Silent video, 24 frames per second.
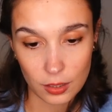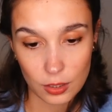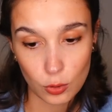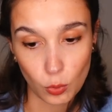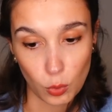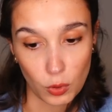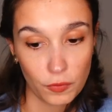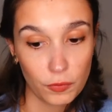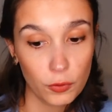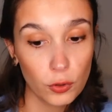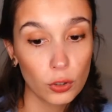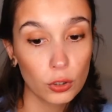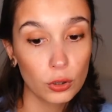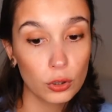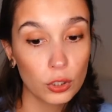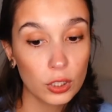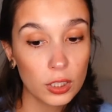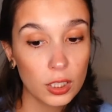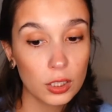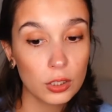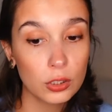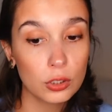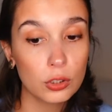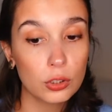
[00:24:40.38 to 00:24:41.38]
So if you're
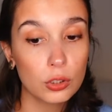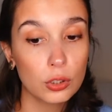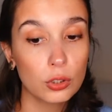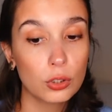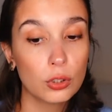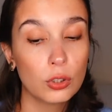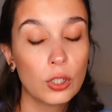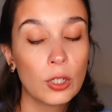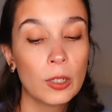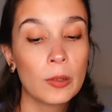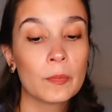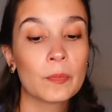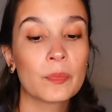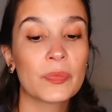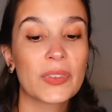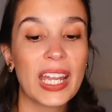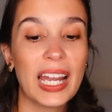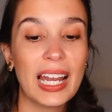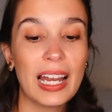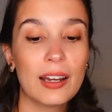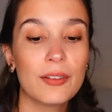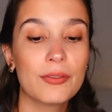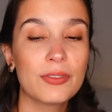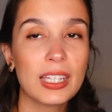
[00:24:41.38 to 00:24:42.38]
looking to
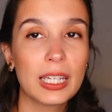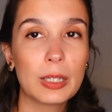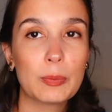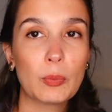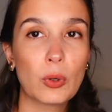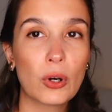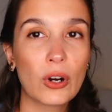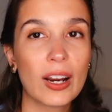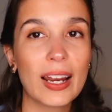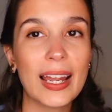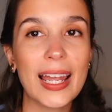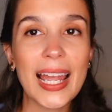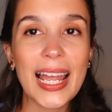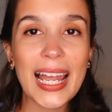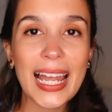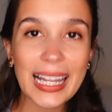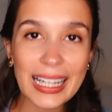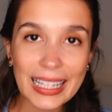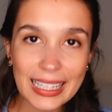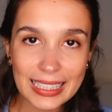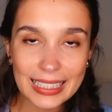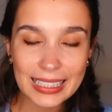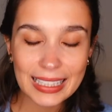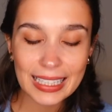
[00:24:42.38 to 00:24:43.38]
have that more
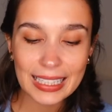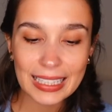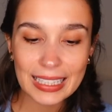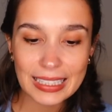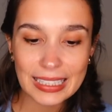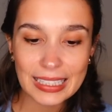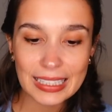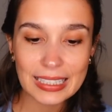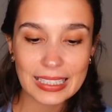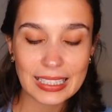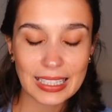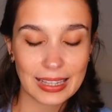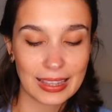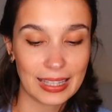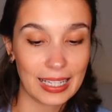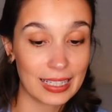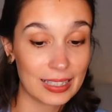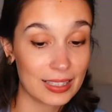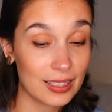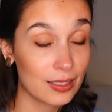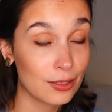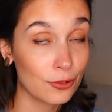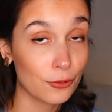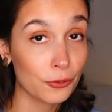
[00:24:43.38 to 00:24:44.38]
elegant,
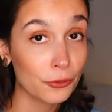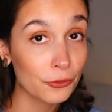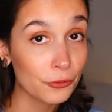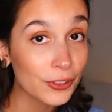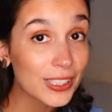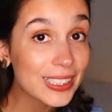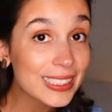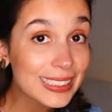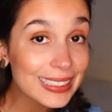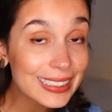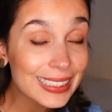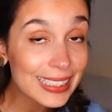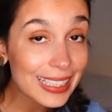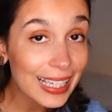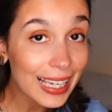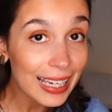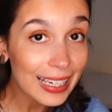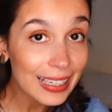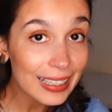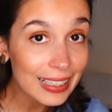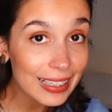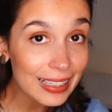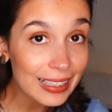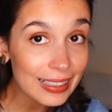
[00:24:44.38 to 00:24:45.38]
that
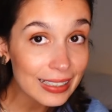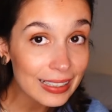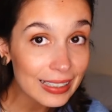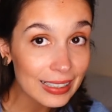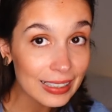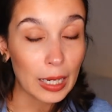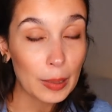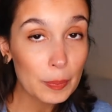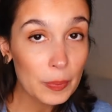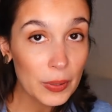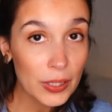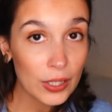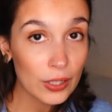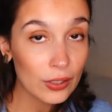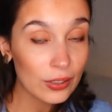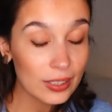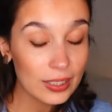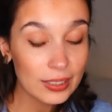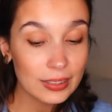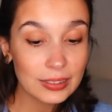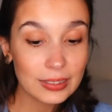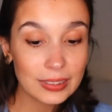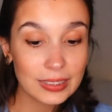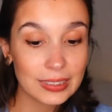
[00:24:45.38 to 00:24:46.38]
sophisticated
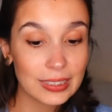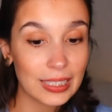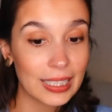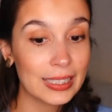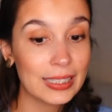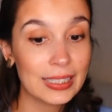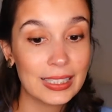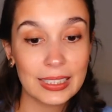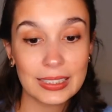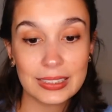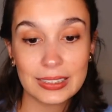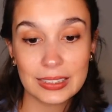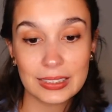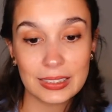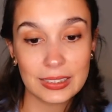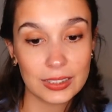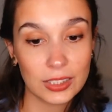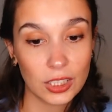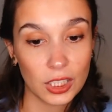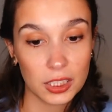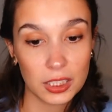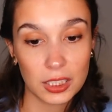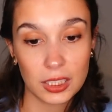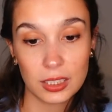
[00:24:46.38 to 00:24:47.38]
appearance, this is
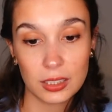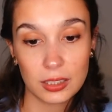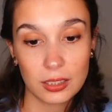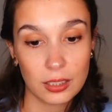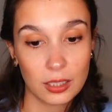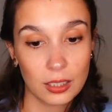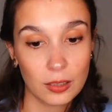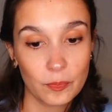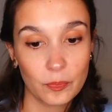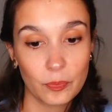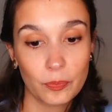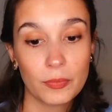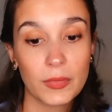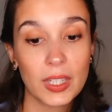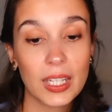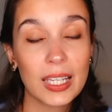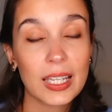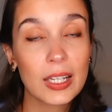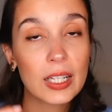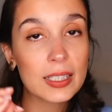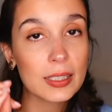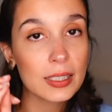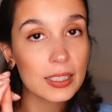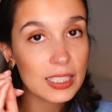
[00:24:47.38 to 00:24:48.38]
not it.
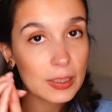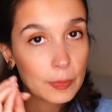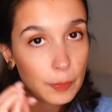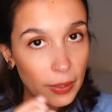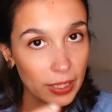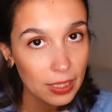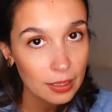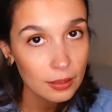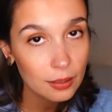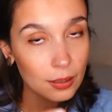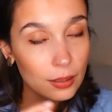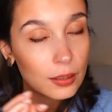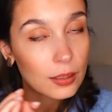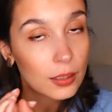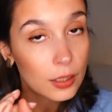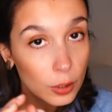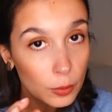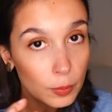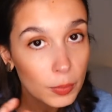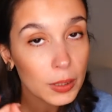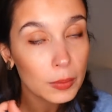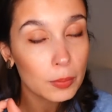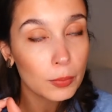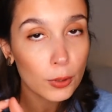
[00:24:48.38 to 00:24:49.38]
spend a little
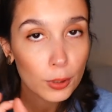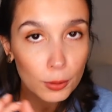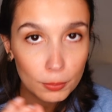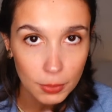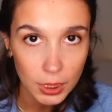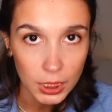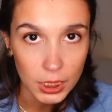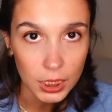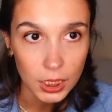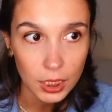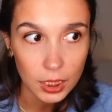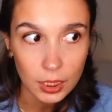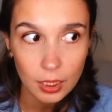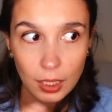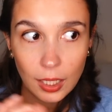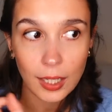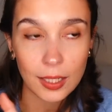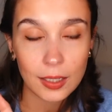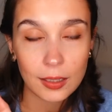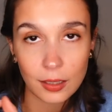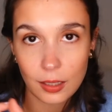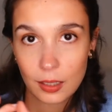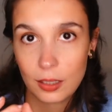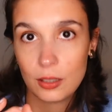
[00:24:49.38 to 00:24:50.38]
bit more money
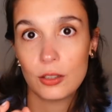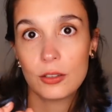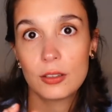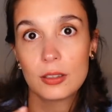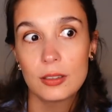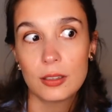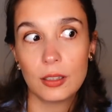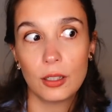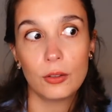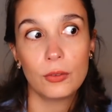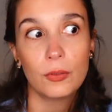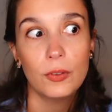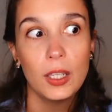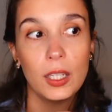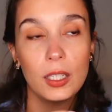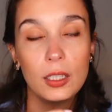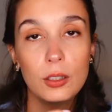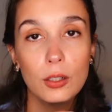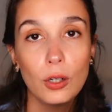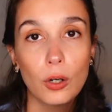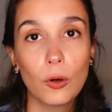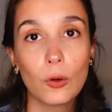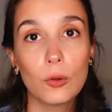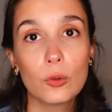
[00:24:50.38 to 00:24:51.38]
and get yourself a
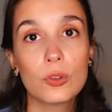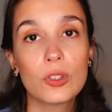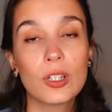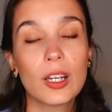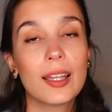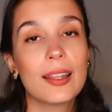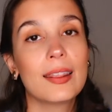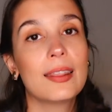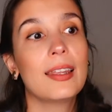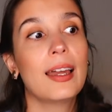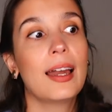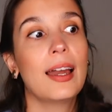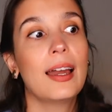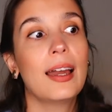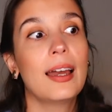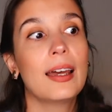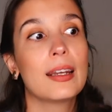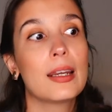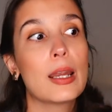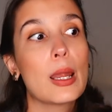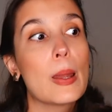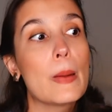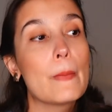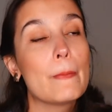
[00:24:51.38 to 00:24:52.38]
coat
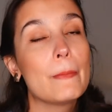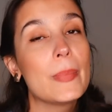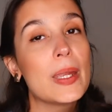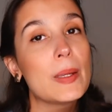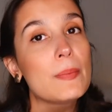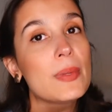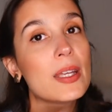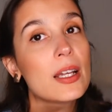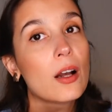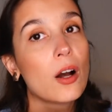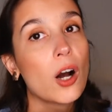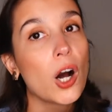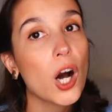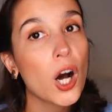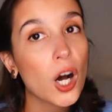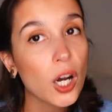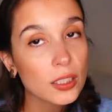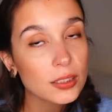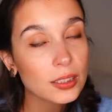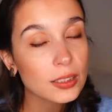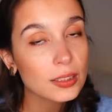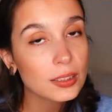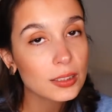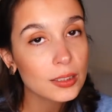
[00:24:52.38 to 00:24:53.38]
that maybe
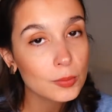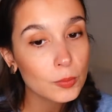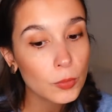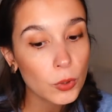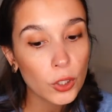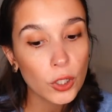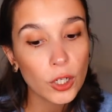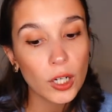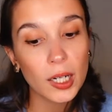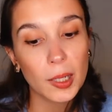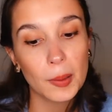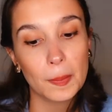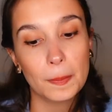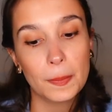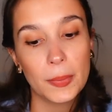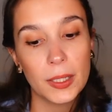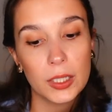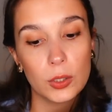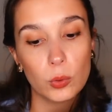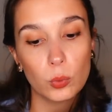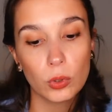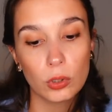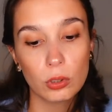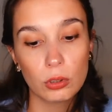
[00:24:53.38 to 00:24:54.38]
costs more
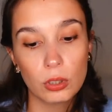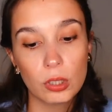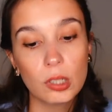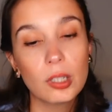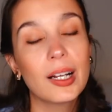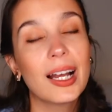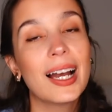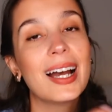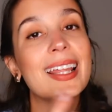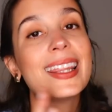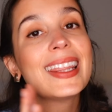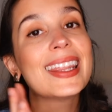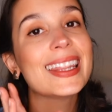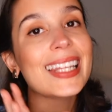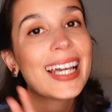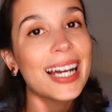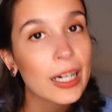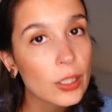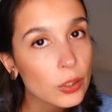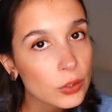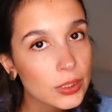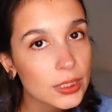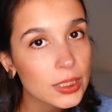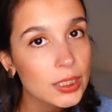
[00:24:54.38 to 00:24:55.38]
but will look
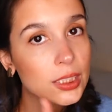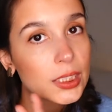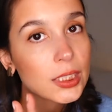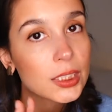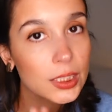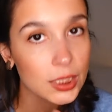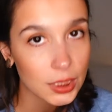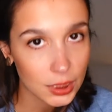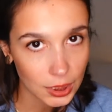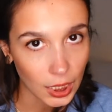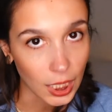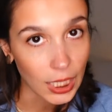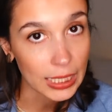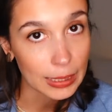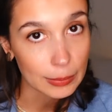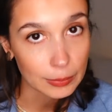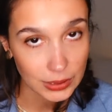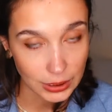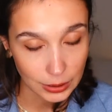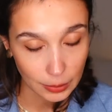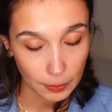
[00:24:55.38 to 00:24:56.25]
1,000 times